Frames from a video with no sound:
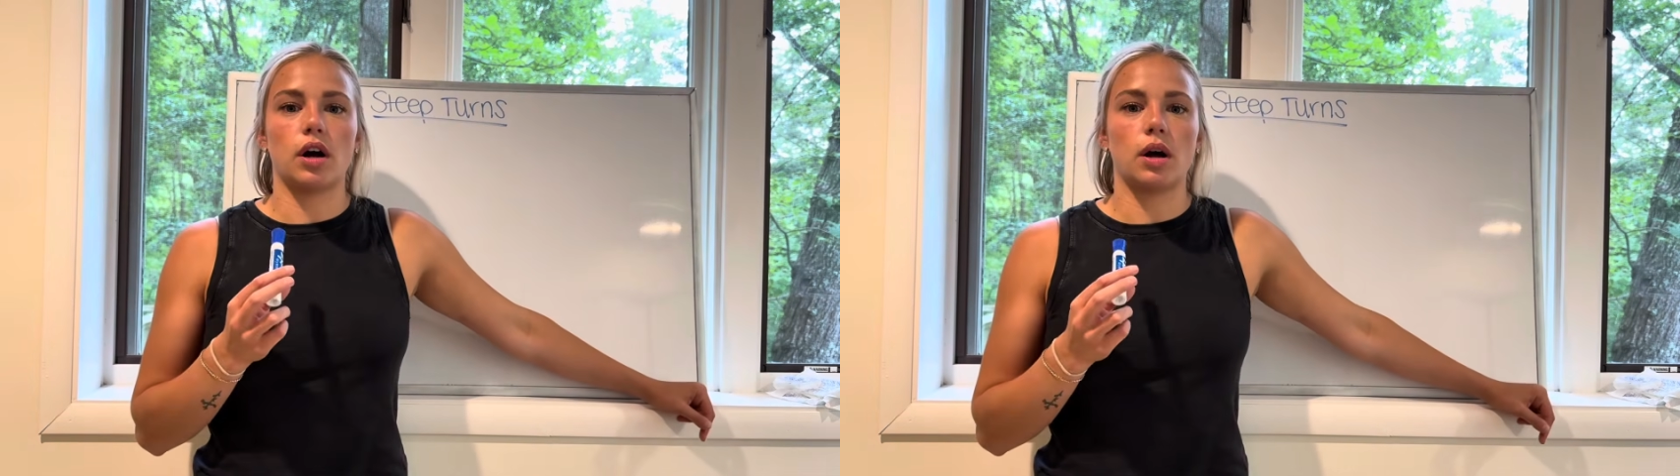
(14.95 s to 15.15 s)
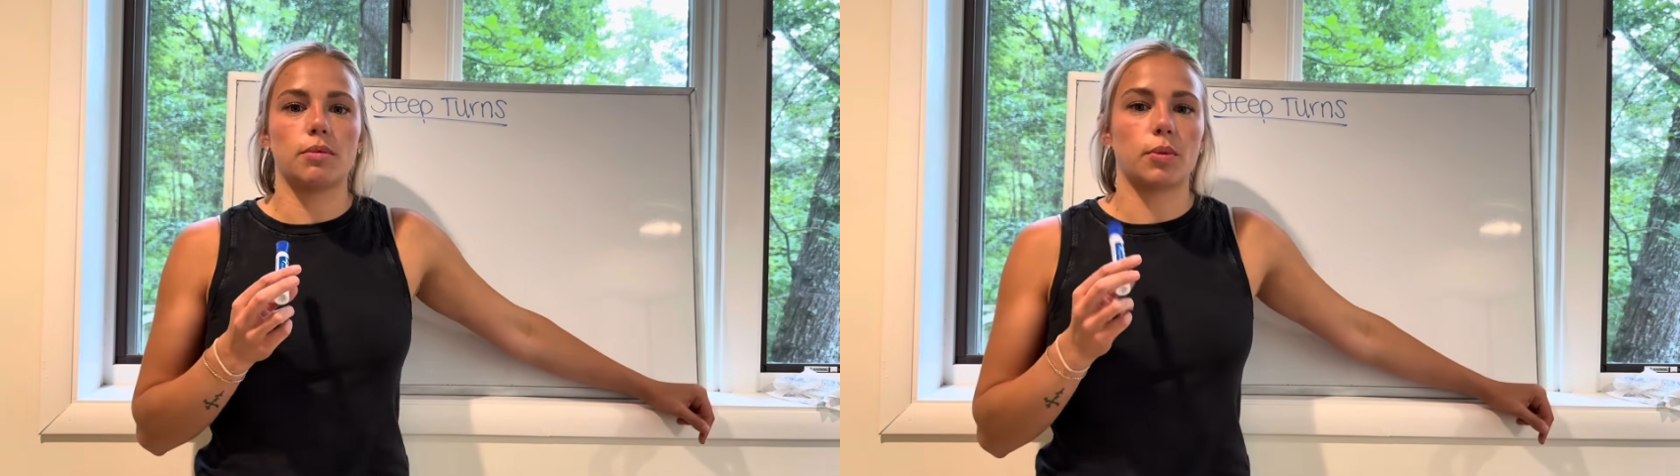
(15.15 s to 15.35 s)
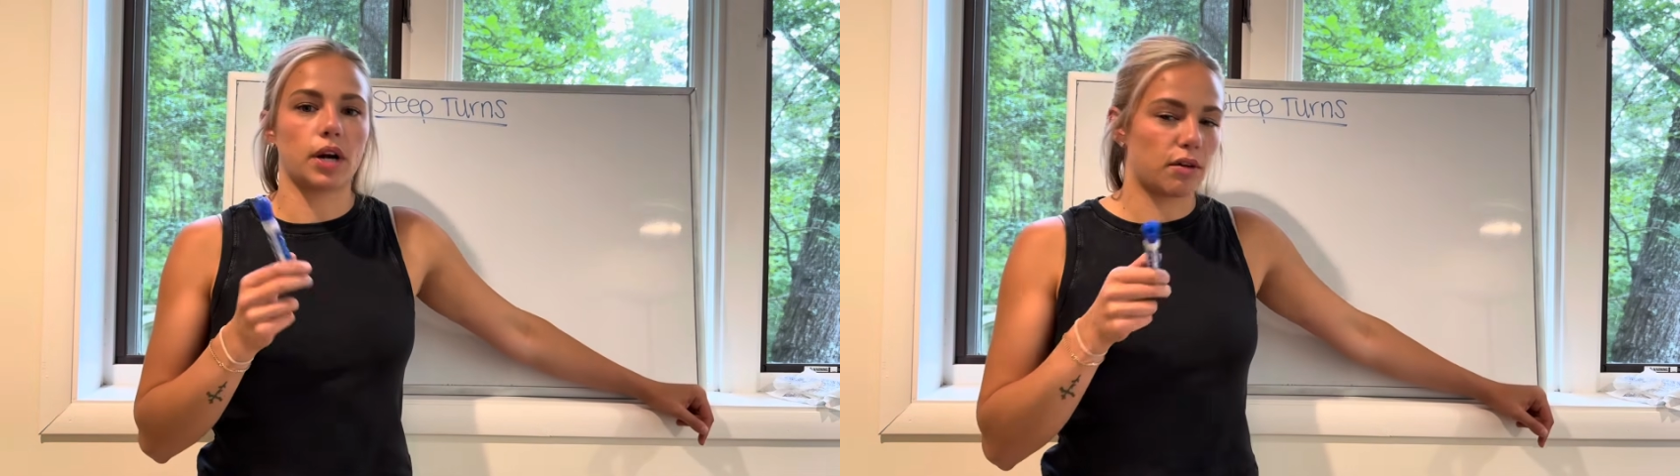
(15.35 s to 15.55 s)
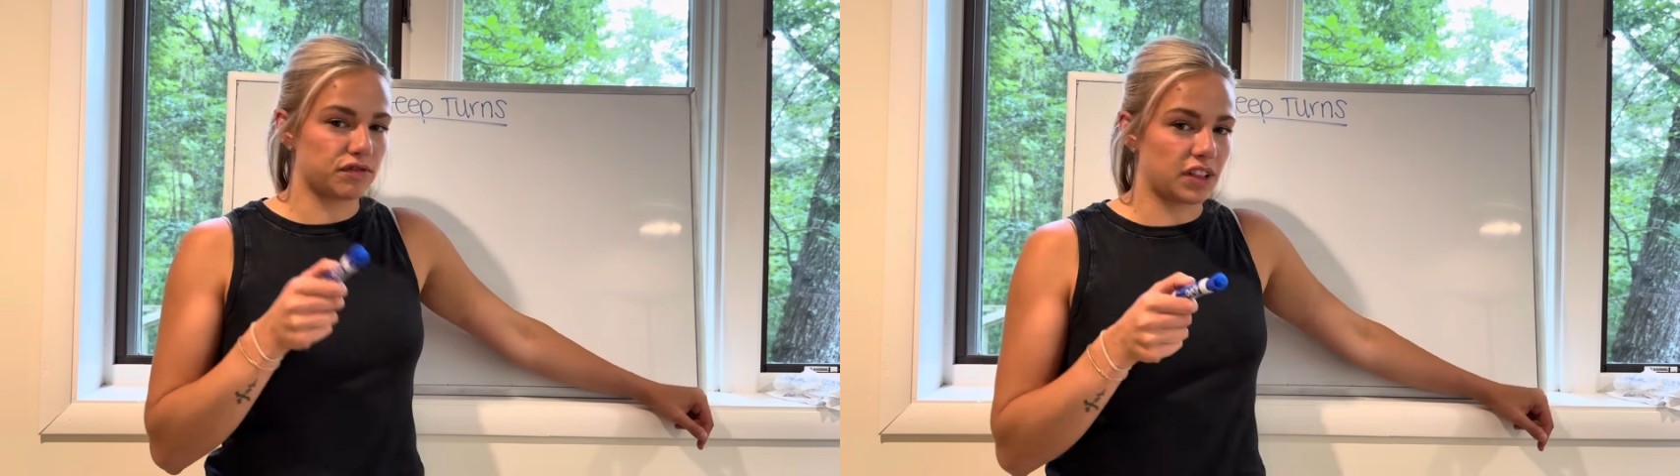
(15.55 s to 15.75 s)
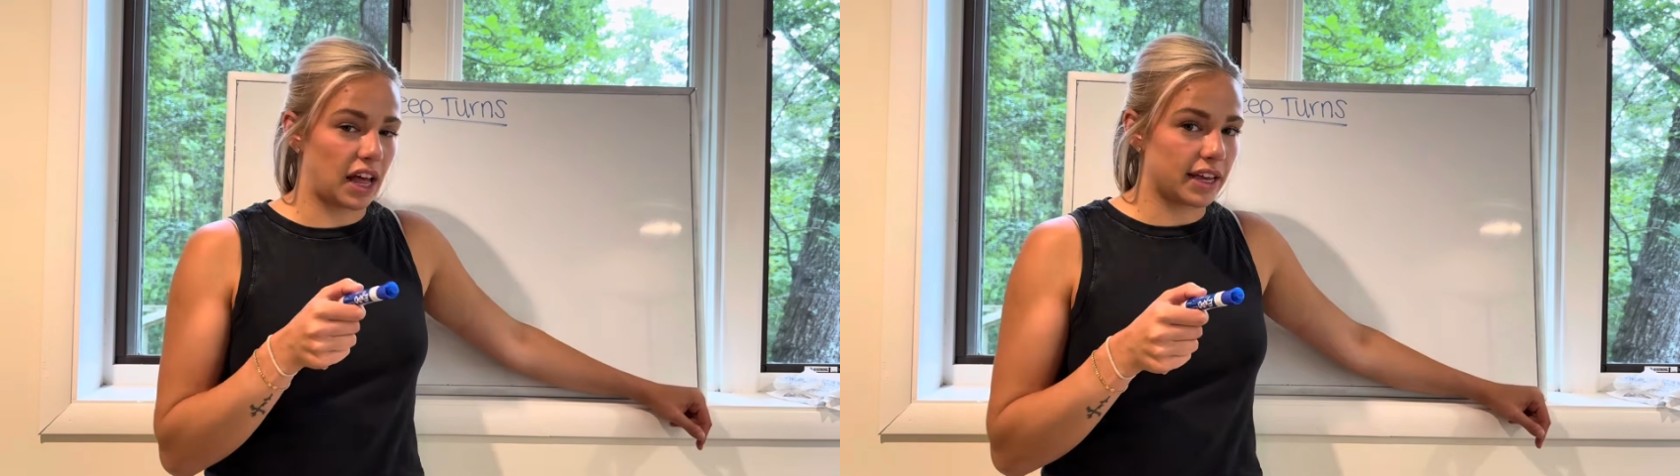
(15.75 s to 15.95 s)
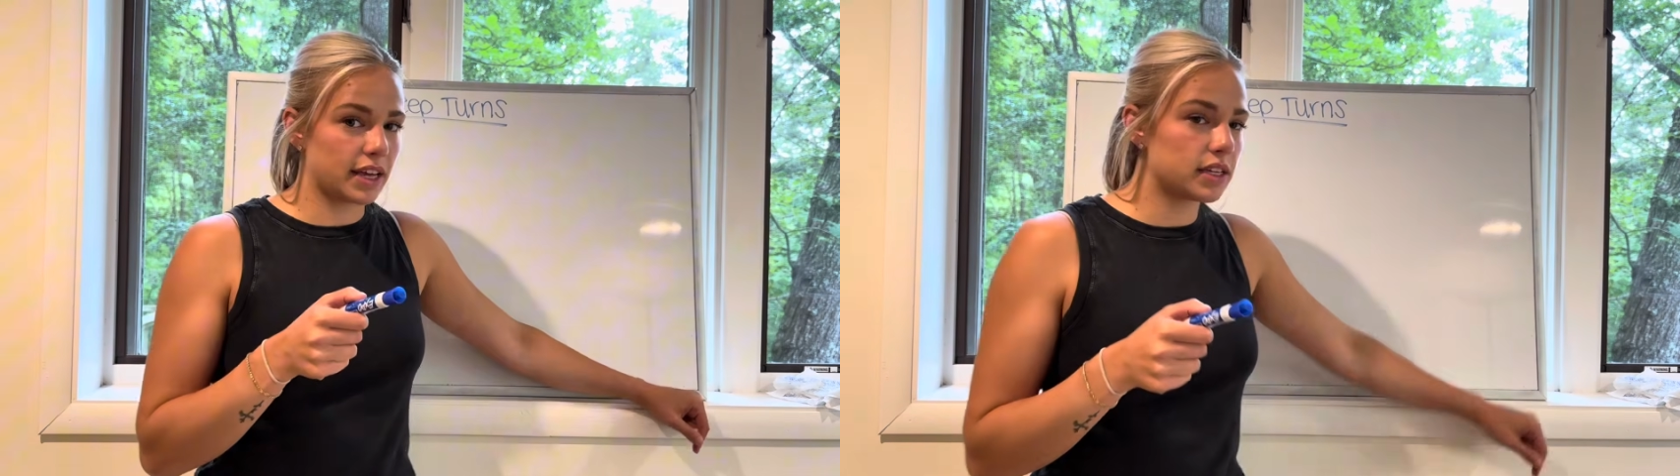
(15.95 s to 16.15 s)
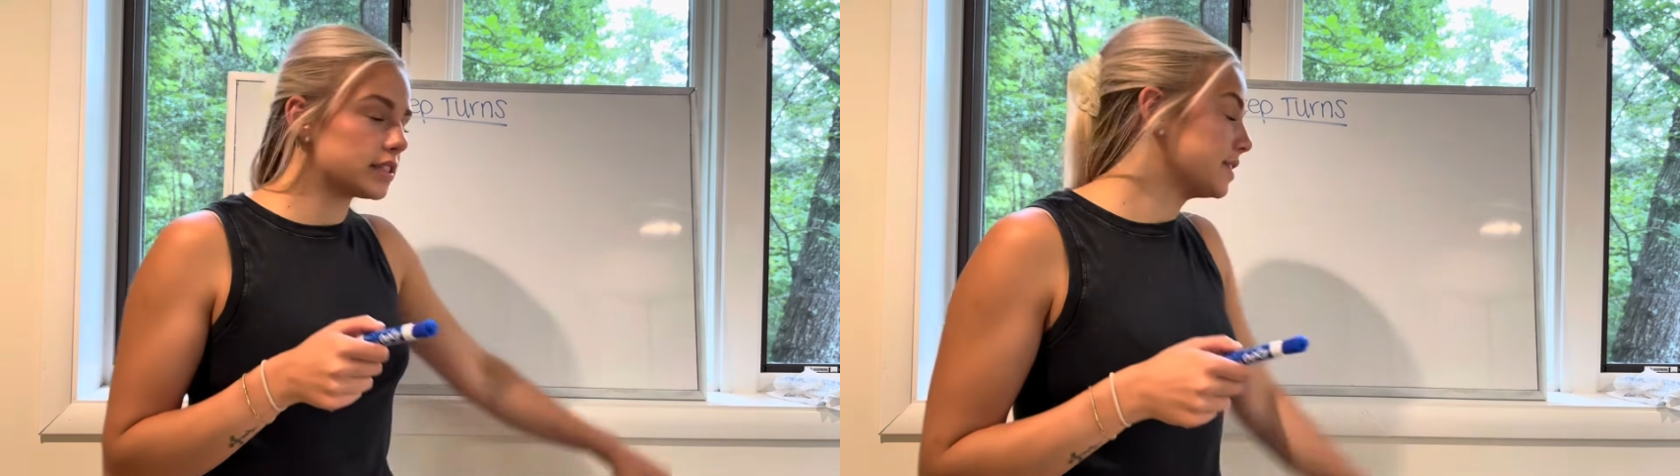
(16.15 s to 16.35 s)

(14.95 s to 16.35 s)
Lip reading: but we're not flying it.